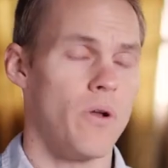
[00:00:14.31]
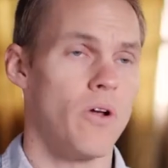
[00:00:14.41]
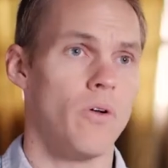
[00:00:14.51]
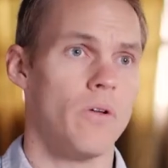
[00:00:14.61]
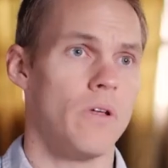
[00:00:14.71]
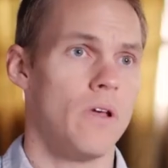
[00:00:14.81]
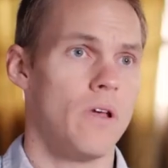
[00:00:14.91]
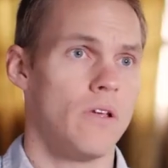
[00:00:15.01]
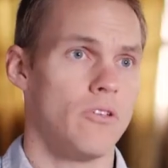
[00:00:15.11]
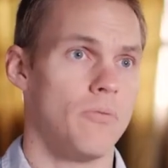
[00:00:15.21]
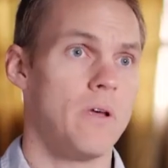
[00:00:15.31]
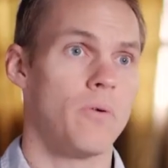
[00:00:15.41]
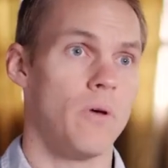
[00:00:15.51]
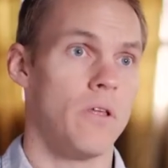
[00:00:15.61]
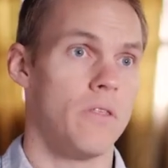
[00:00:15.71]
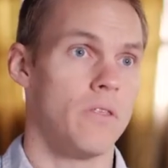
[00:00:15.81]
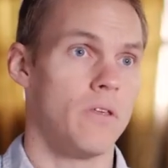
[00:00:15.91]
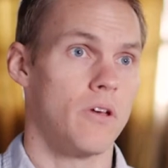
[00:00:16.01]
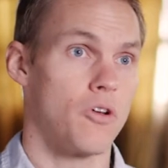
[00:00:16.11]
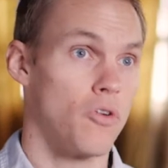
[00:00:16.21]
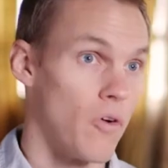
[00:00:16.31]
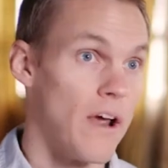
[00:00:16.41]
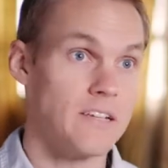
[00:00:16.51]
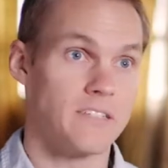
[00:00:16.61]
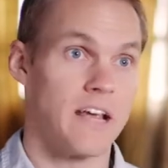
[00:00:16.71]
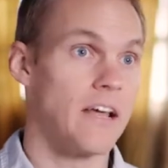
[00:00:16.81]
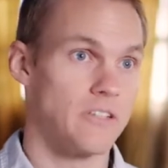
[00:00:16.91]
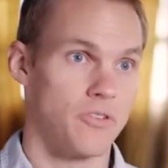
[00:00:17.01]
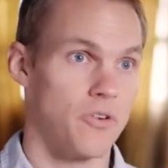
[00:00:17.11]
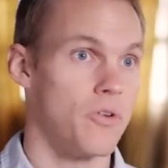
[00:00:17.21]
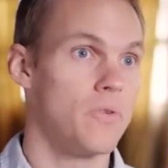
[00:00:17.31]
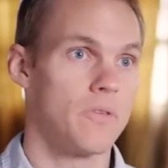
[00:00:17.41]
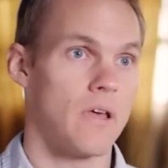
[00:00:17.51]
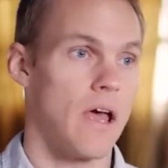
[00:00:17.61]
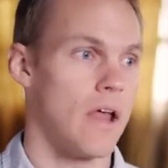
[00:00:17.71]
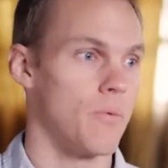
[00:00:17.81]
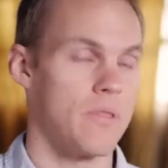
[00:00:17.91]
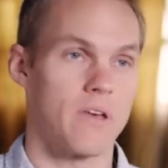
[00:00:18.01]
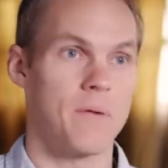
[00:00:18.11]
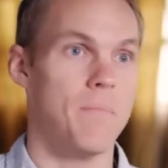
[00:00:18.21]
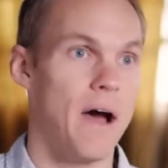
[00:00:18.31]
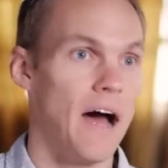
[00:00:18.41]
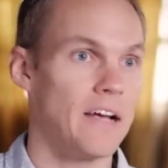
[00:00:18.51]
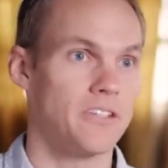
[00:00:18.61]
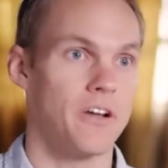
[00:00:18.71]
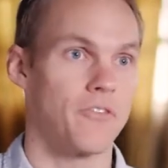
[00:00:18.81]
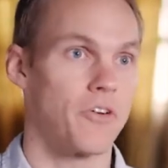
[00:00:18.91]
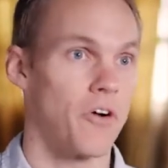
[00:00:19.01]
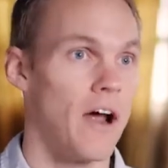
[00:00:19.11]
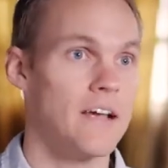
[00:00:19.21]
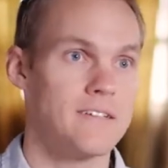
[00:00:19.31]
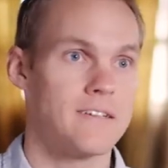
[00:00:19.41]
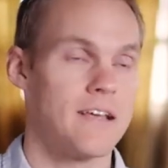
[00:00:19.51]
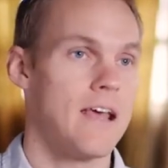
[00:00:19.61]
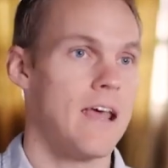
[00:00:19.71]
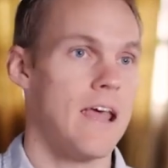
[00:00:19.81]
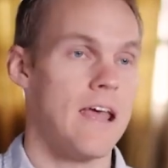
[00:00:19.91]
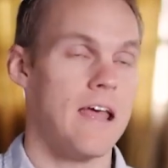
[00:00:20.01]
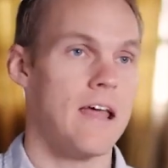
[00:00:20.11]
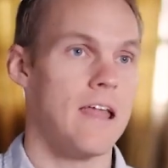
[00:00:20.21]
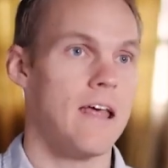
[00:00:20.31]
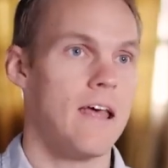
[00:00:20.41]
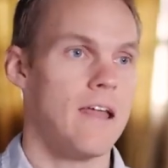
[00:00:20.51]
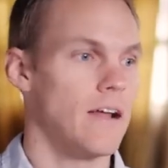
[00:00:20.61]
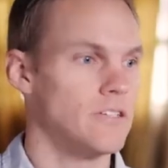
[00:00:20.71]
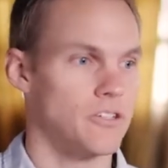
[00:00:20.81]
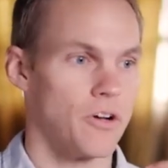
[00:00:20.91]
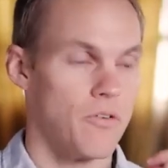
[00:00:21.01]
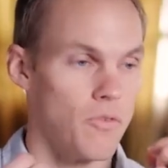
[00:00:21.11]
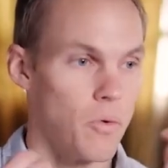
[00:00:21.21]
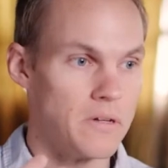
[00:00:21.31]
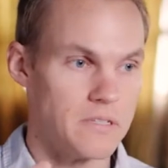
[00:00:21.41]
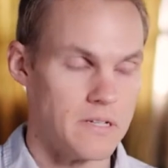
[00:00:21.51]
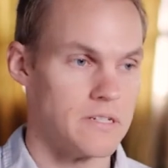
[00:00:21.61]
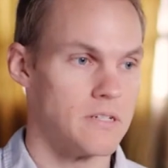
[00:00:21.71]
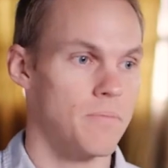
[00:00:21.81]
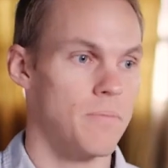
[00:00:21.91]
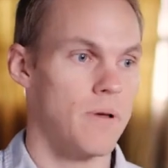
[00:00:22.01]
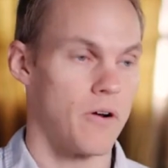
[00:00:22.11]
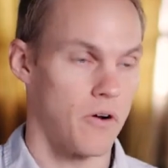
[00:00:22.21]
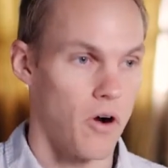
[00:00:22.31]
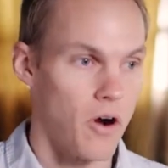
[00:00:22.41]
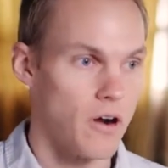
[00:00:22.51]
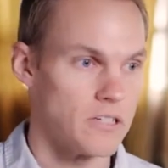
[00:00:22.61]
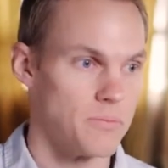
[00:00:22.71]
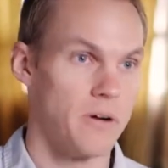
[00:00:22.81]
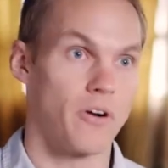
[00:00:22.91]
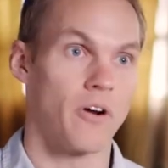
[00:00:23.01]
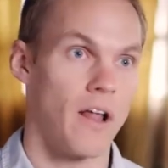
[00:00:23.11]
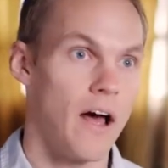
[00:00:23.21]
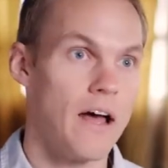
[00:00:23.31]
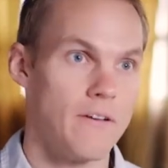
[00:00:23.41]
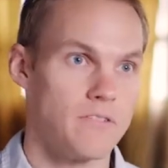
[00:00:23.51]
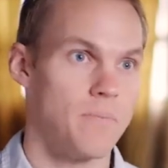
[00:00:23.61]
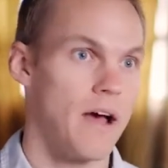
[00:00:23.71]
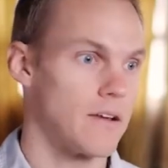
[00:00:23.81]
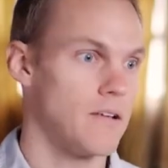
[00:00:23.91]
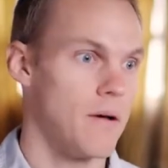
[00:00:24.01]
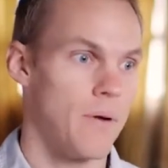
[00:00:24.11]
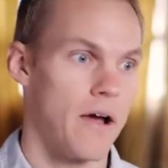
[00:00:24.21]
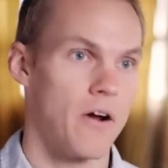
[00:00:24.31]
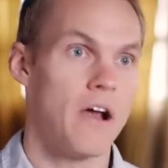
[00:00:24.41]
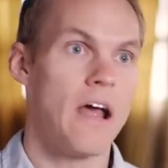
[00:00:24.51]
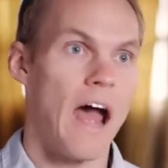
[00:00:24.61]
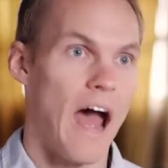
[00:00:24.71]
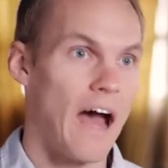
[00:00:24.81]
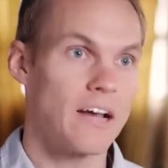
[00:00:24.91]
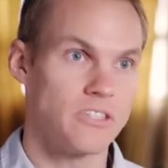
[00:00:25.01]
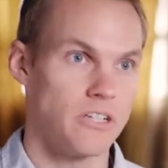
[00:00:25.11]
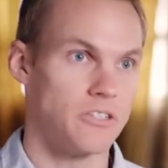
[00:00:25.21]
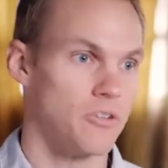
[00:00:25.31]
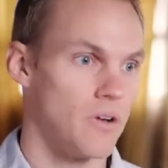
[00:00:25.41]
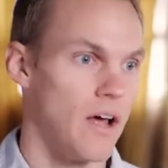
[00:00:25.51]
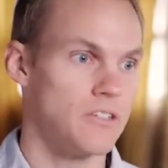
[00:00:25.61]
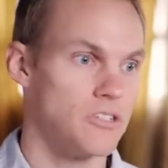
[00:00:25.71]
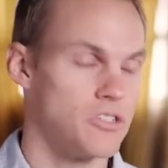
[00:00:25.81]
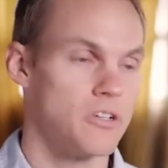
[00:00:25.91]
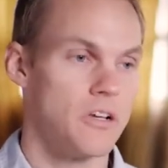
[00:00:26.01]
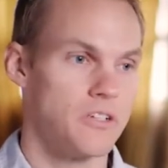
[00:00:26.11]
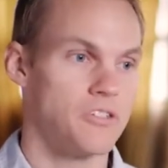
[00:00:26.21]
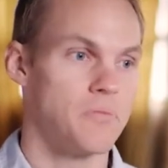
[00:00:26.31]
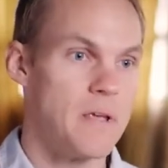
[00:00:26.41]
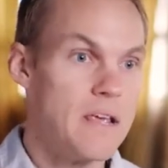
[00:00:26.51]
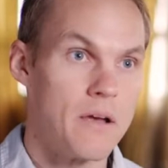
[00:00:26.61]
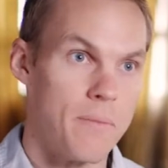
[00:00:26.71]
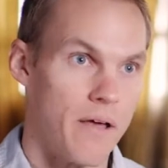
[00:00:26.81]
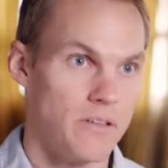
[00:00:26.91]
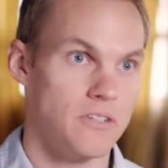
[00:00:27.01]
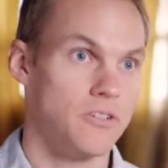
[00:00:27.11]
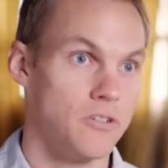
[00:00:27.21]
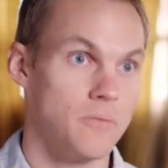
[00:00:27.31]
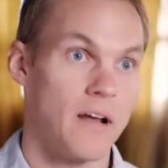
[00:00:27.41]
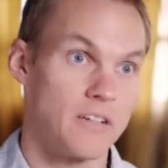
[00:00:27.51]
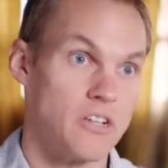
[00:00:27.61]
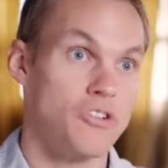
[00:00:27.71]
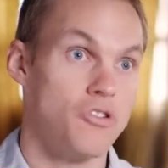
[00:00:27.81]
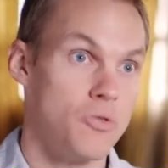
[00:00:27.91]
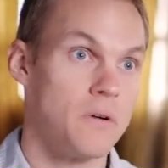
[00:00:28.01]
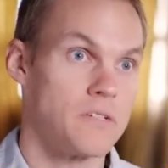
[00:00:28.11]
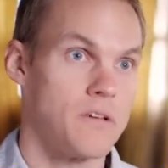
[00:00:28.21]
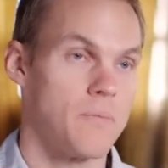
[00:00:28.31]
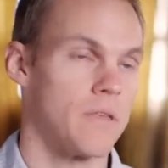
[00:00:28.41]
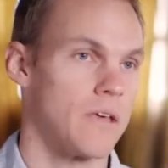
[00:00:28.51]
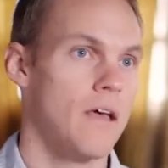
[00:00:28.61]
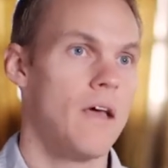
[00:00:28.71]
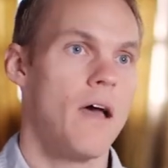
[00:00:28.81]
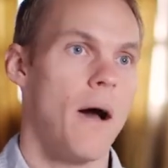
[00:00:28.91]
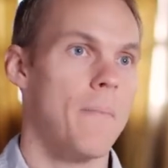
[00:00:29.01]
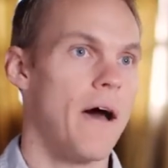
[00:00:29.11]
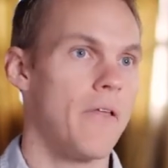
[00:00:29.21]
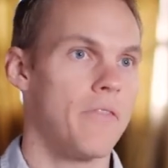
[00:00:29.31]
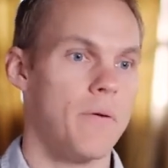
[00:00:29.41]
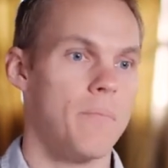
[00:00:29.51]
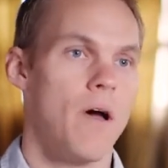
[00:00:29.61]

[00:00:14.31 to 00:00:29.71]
we don't speak with grace and truth and with the compassion of Christ, and not just our voices, our hearts, but in our lives, backed up by our actions. So not just speaking about these issues, but actually doing something about them.